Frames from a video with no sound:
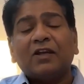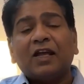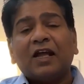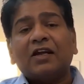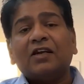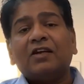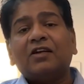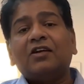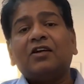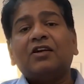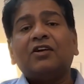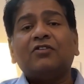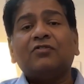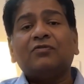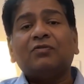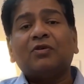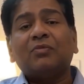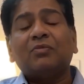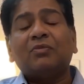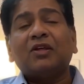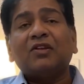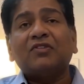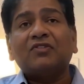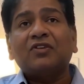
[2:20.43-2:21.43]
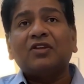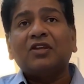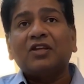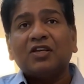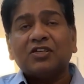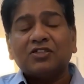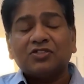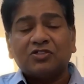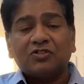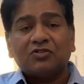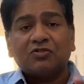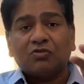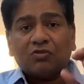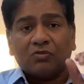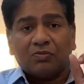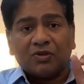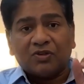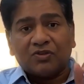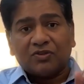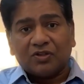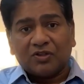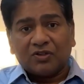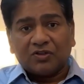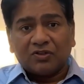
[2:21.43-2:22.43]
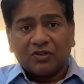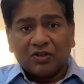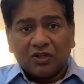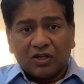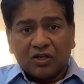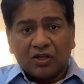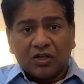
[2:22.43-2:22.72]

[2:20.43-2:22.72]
candidates from SC/ST OBCs.